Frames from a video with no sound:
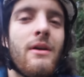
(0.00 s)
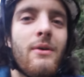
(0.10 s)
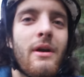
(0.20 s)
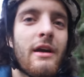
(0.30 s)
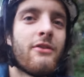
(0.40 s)

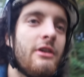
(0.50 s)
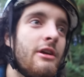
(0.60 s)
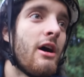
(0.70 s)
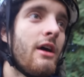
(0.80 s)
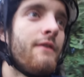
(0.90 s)
We're actually
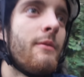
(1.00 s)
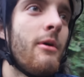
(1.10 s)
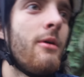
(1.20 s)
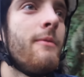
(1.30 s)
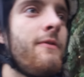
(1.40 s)
gone from
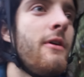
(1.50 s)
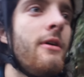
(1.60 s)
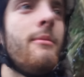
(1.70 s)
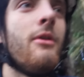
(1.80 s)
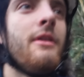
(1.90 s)
home for
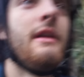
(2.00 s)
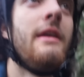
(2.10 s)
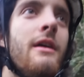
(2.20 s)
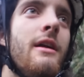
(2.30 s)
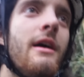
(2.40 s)
more than a year